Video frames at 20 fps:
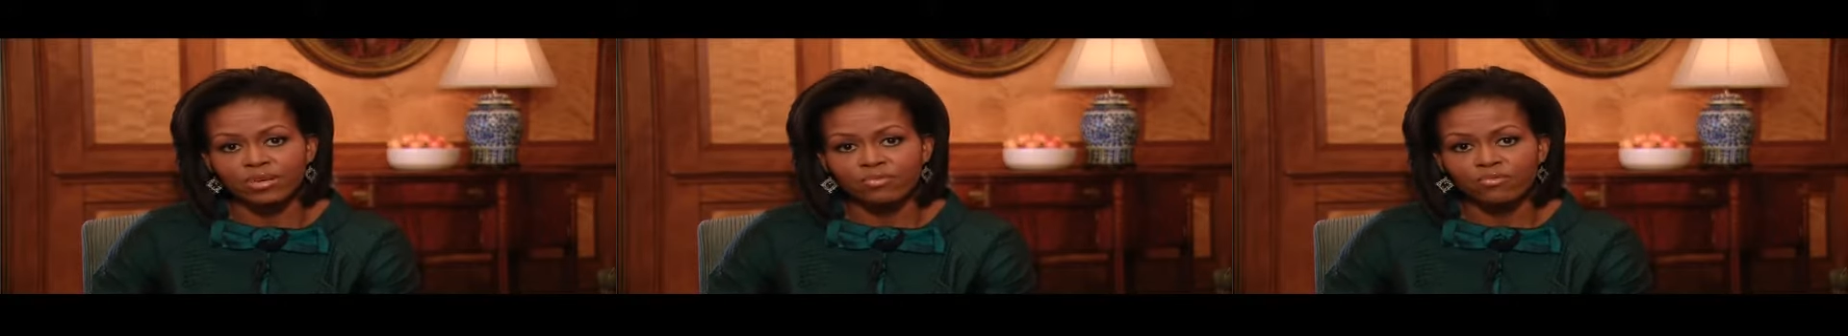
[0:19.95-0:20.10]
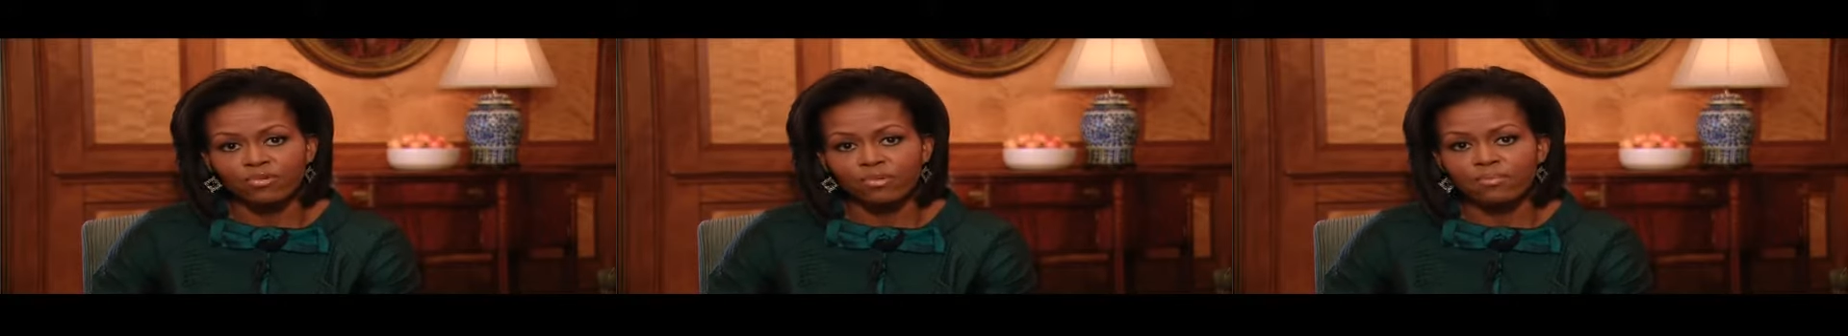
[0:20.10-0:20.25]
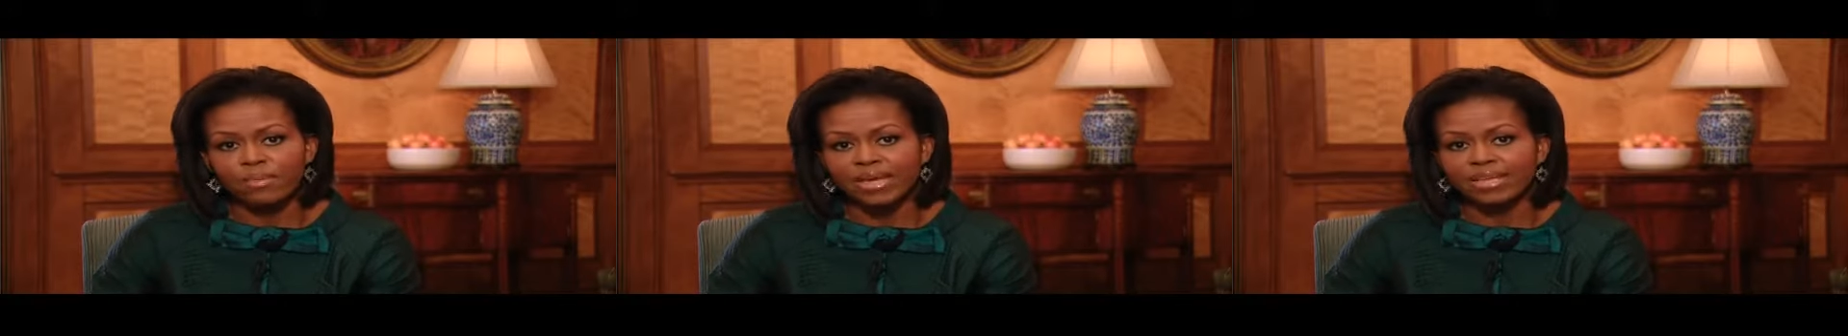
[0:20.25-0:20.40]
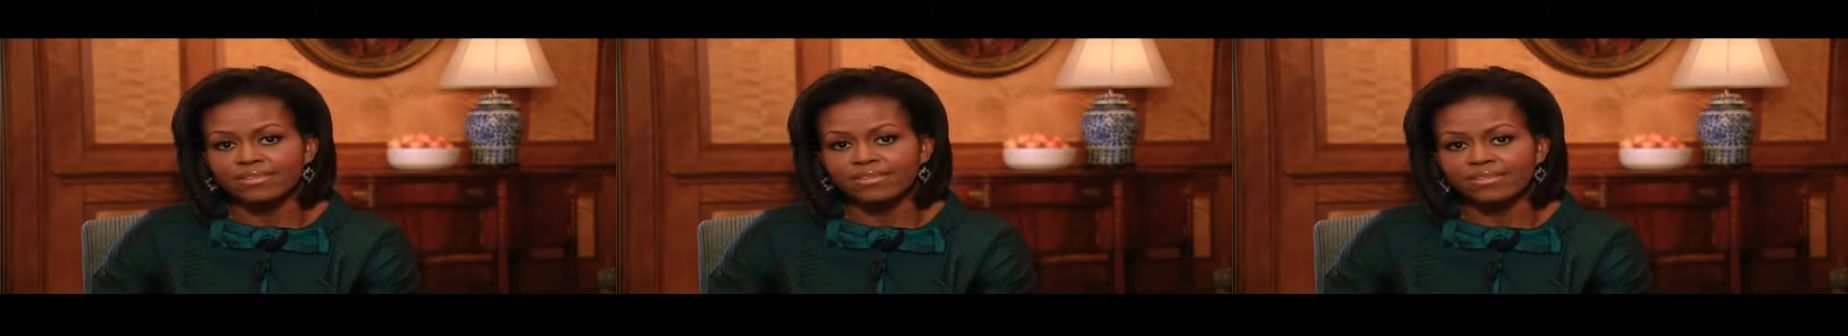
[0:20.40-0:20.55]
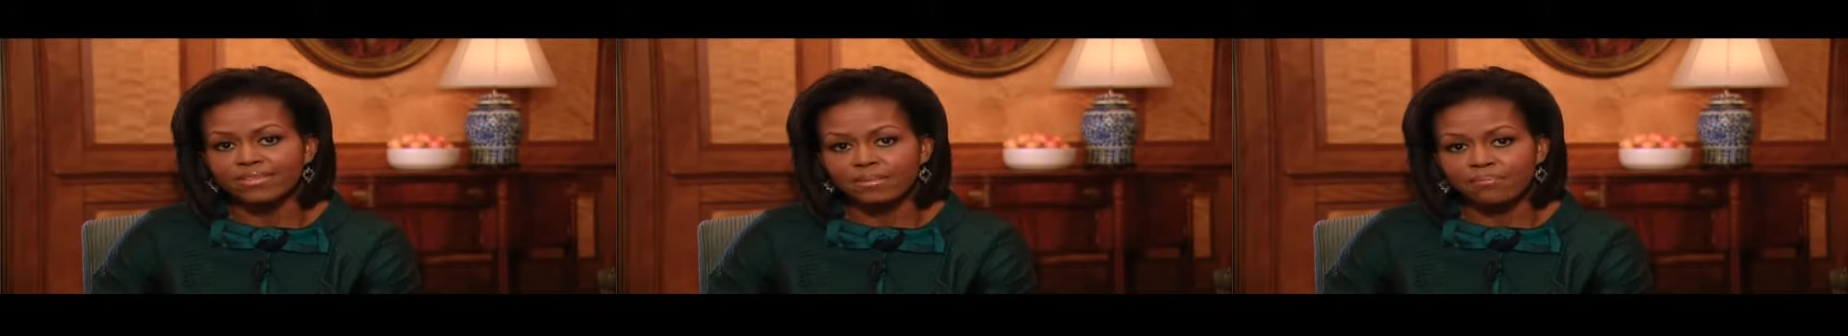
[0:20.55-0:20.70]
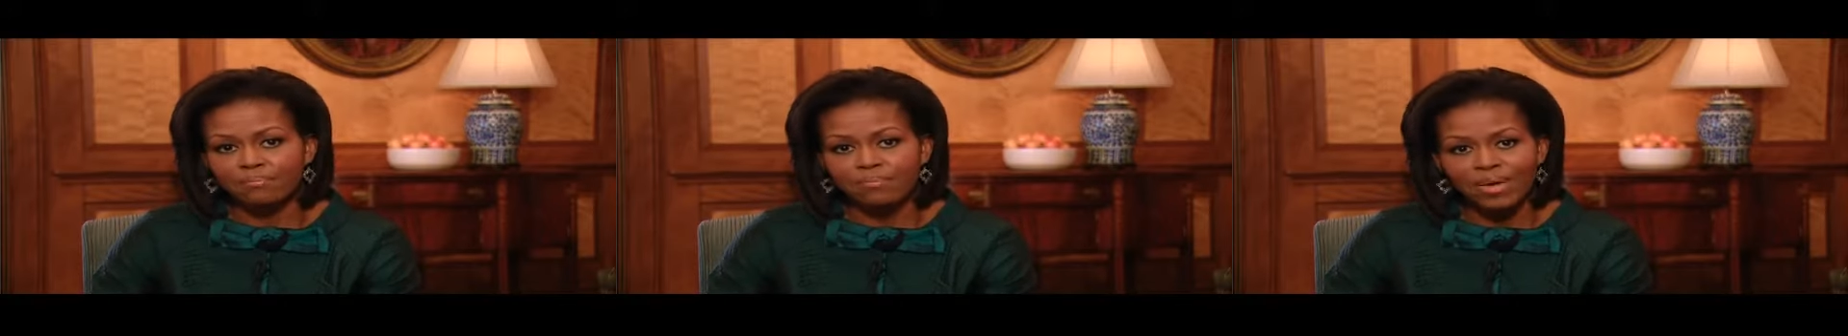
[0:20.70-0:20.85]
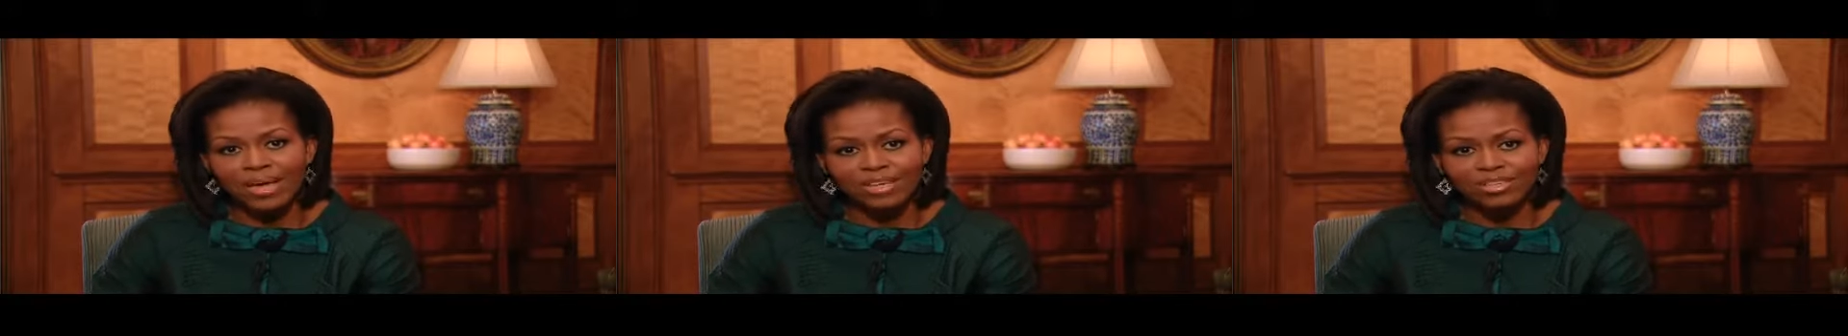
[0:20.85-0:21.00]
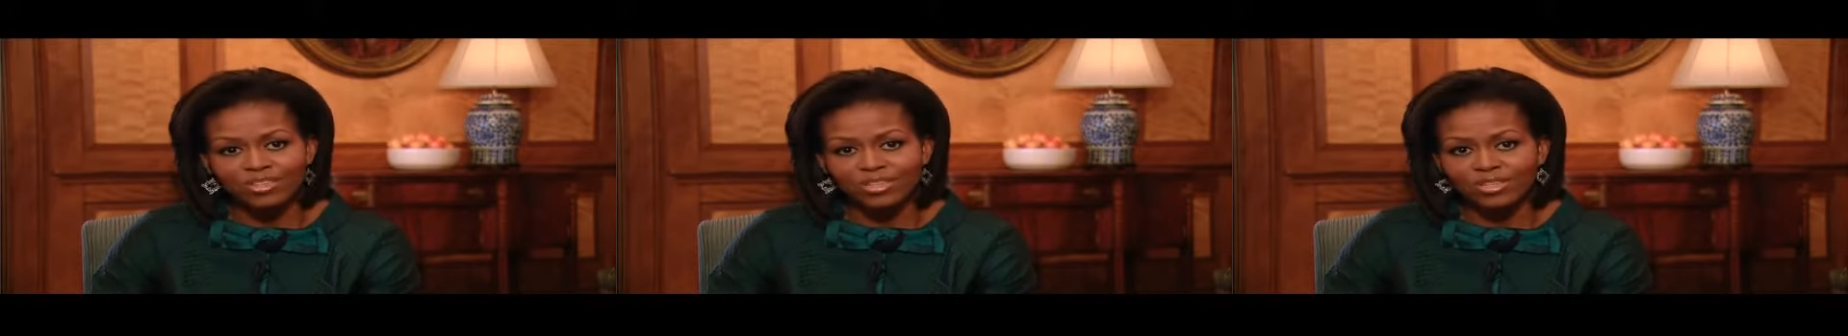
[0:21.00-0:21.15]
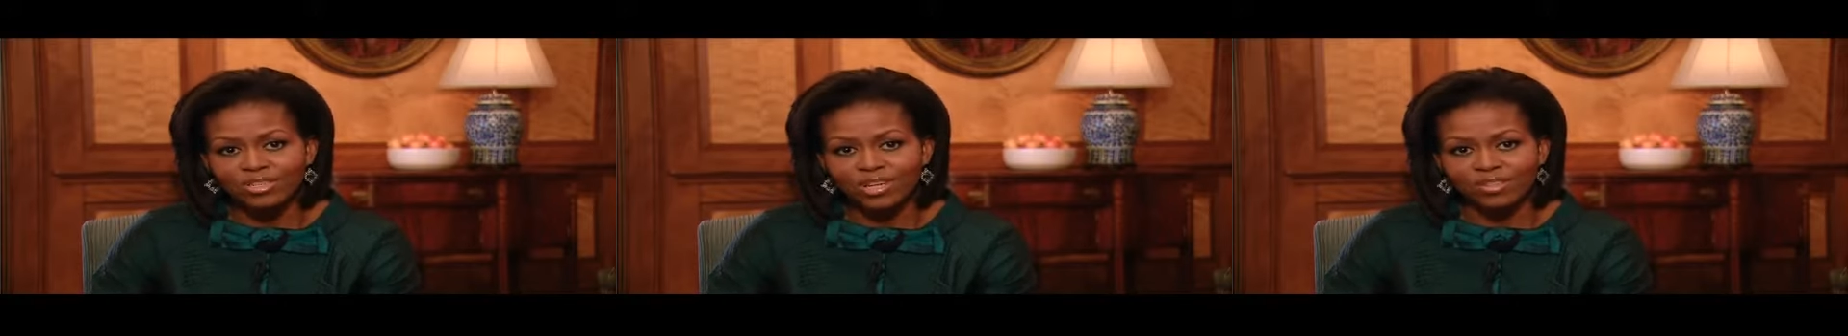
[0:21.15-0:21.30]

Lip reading: remains the best